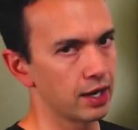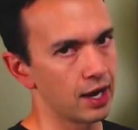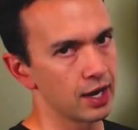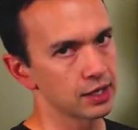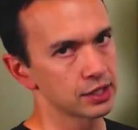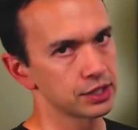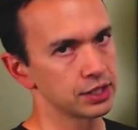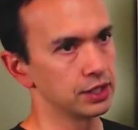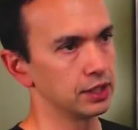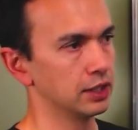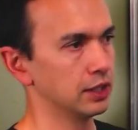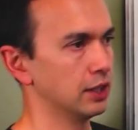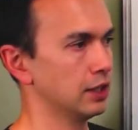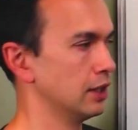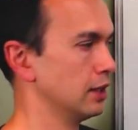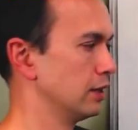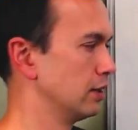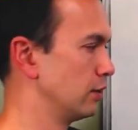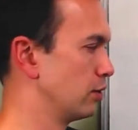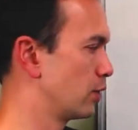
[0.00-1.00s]

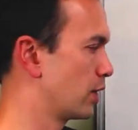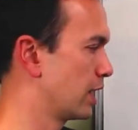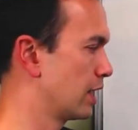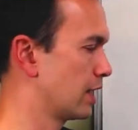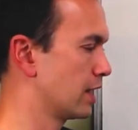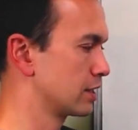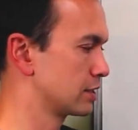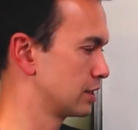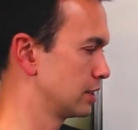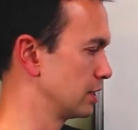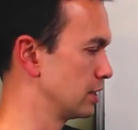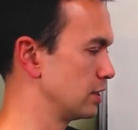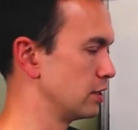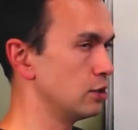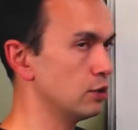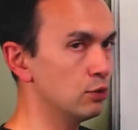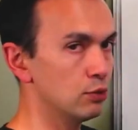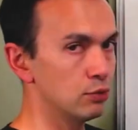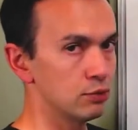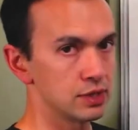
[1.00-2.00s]
actually
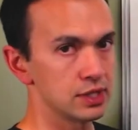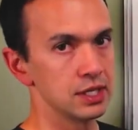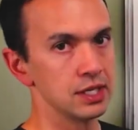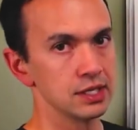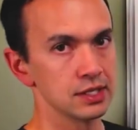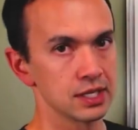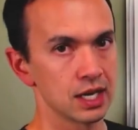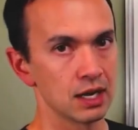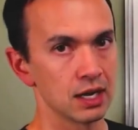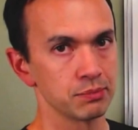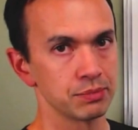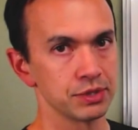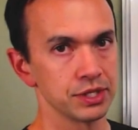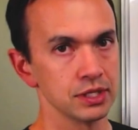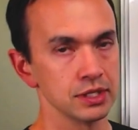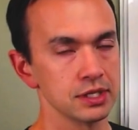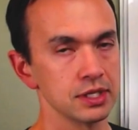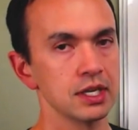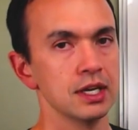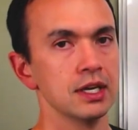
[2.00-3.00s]
use these
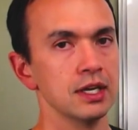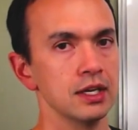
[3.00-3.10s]
options